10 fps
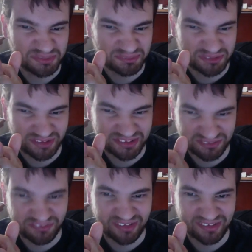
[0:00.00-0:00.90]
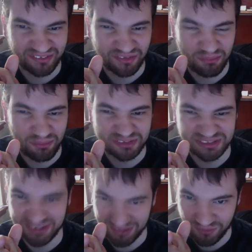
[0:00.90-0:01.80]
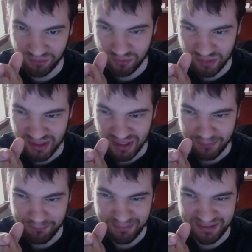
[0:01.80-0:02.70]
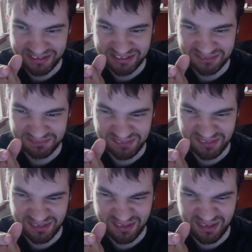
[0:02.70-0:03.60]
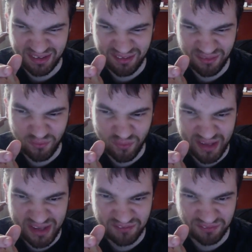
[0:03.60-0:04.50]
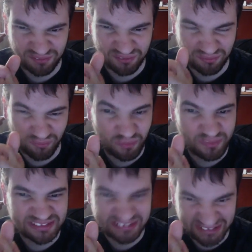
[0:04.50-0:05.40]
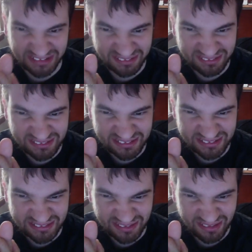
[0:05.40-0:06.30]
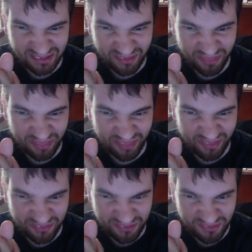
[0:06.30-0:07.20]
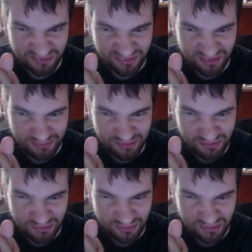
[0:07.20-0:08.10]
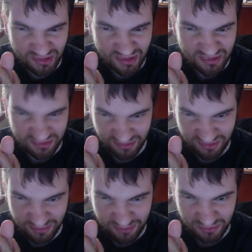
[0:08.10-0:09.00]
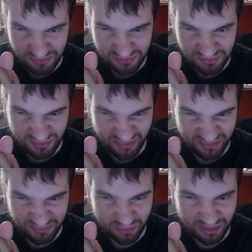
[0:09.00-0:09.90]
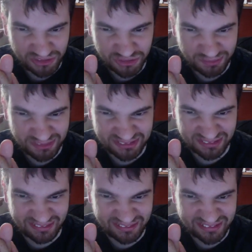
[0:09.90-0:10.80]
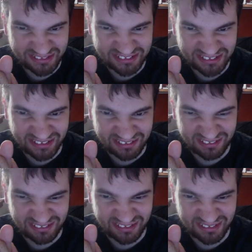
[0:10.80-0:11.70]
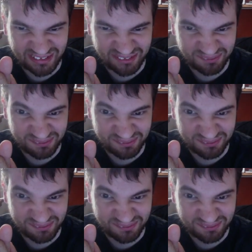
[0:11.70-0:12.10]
portrayed as a villain and Toppo was a hero. But in a way, from what we've seen of this episode, the Pride Troopers aren't exactly.